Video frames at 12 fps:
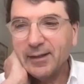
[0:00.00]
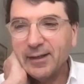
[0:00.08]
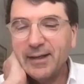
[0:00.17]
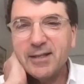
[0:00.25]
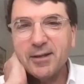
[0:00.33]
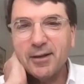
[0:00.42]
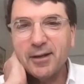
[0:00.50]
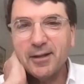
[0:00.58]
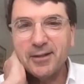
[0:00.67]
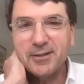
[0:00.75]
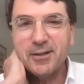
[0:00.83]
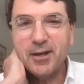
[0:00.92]
it is and it
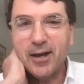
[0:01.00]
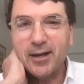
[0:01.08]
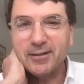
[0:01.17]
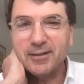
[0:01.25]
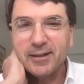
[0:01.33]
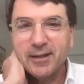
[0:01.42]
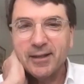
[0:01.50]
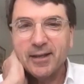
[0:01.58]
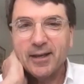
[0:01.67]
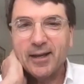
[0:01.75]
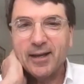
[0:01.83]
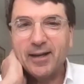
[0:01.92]
is not.
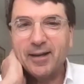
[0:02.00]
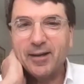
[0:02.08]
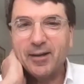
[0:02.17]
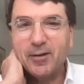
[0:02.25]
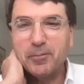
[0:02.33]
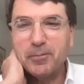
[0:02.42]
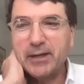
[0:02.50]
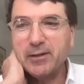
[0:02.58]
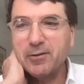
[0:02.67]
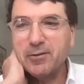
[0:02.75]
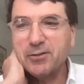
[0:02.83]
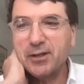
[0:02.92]

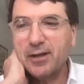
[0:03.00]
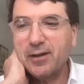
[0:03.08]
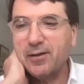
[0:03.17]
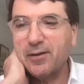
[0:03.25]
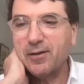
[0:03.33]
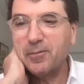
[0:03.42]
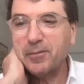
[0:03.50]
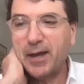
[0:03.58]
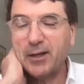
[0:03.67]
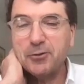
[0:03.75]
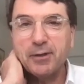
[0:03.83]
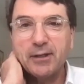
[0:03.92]
Because
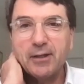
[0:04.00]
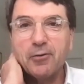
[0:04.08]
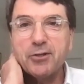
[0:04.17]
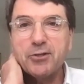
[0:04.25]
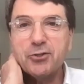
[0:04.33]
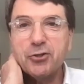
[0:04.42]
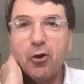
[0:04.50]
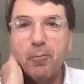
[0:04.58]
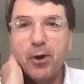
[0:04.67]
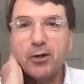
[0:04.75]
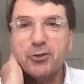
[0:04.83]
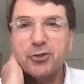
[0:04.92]
actually there is so
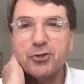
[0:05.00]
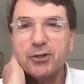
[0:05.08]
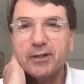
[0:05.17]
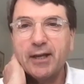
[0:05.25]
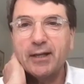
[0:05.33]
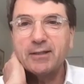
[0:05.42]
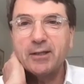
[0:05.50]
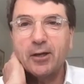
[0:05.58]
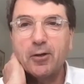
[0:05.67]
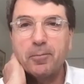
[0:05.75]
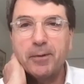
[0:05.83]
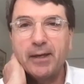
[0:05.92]
much that's
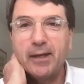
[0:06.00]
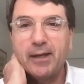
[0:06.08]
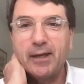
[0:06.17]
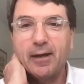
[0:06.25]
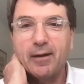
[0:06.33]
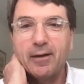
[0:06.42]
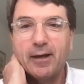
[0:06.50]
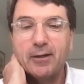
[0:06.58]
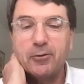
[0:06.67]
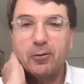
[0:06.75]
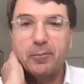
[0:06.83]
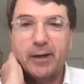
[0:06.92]
going to be
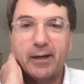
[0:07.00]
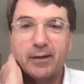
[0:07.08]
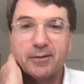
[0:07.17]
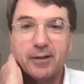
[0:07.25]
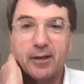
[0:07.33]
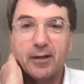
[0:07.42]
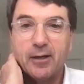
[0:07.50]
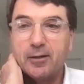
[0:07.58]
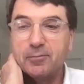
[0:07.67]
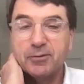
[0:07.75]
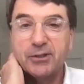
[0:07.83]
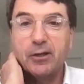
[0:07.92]
handled by
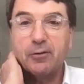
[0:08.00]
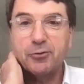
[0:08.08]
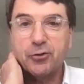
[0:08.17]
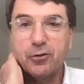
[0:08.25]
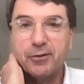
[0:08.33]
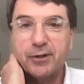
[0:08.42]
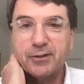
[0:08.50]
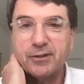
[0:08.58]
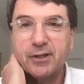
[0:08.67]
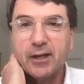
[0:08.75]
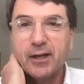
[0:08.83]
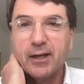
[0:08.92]
self-service.